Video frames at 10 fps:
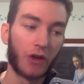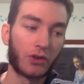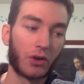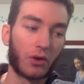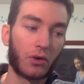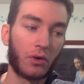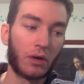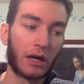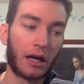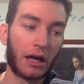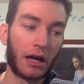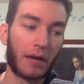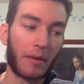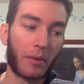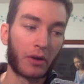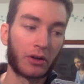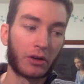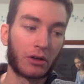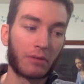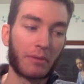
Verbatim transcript: So uh, my partner,